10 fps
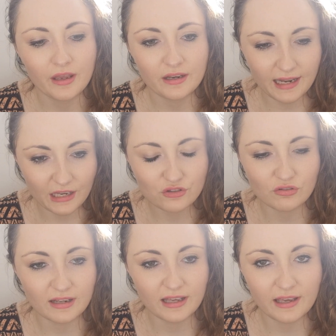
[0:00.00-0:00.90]

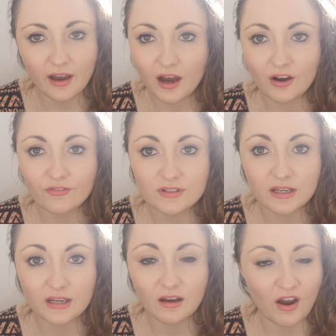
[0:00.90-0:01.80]
naturally
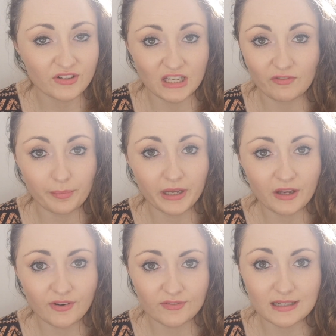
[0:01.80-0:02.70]
after giving
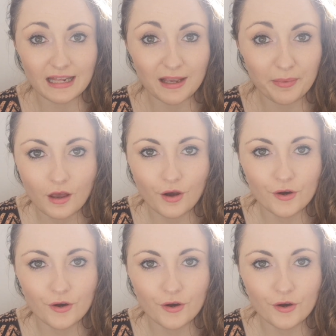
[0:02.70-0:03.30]
birth, after labour.